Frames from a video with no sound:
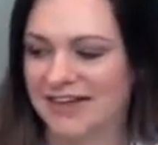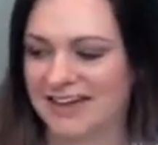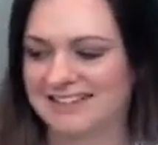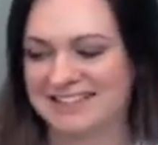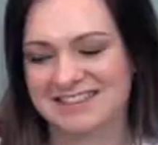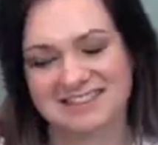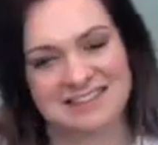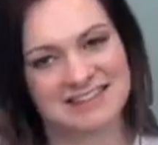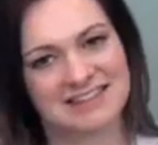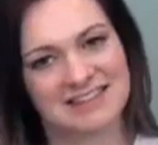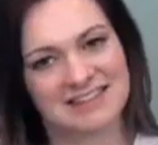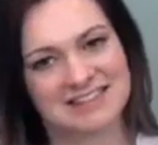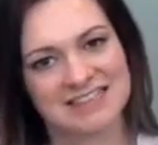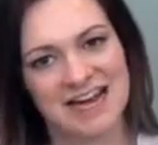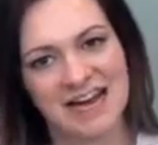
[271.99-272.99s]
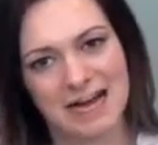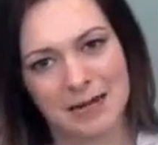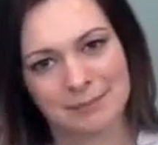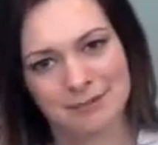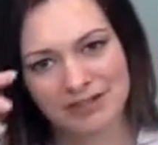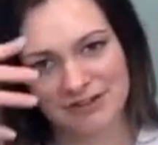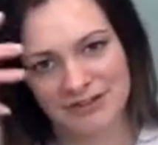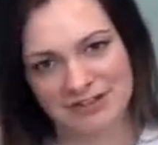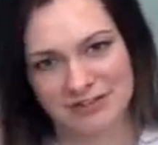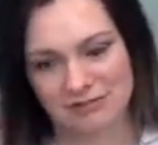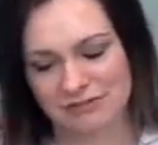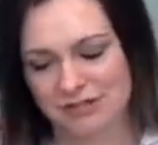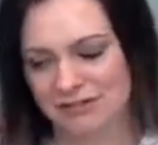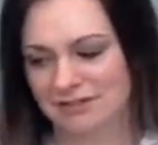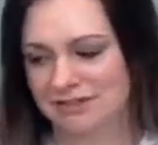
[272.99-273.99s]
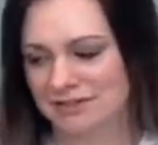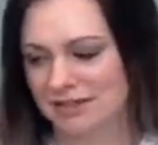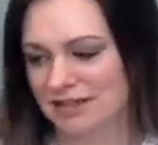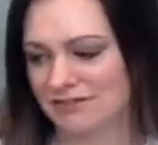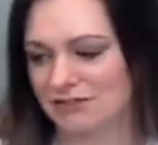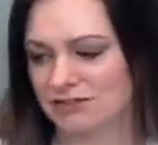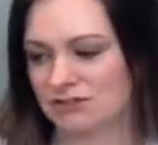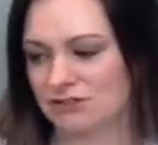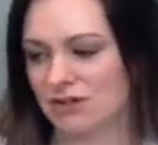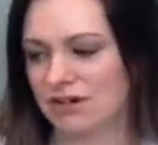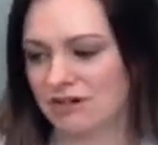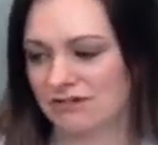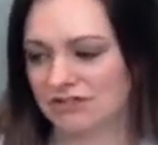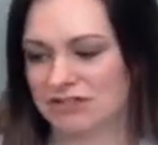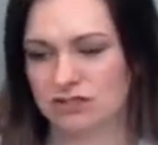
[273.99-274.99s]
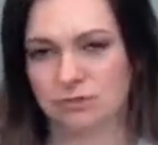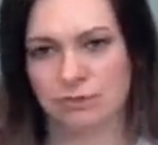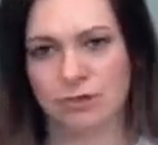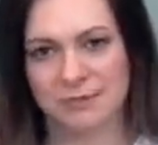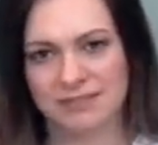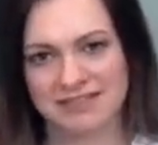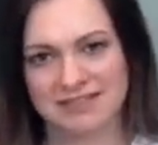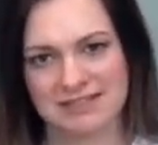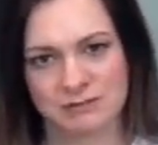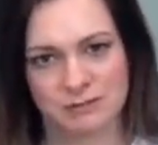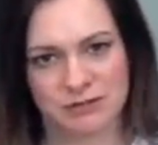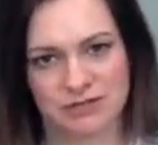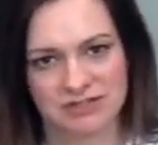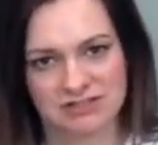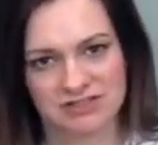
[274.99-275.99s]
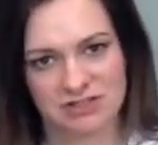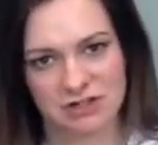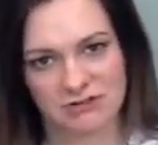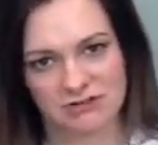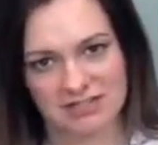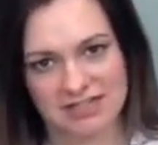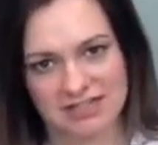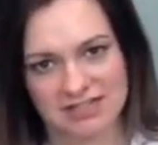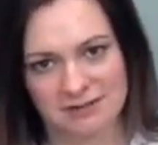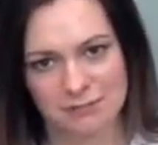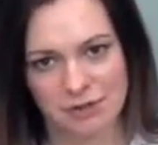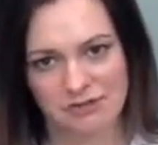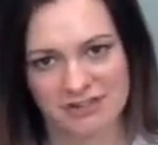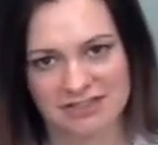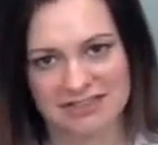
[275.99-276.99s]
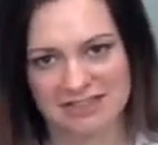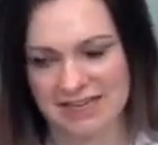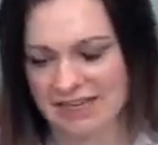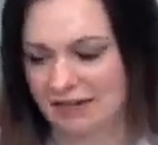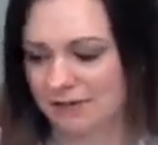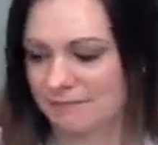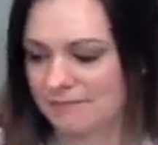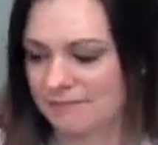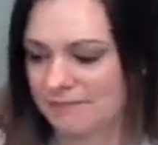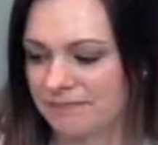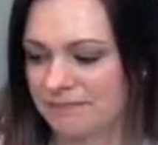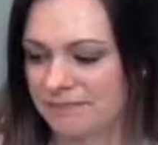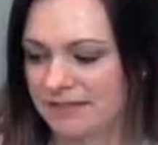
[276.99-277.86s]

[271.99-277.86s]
And since it's at the top, you know, that's a real kind of a strong visual because that's where you're going to start reading and moving down.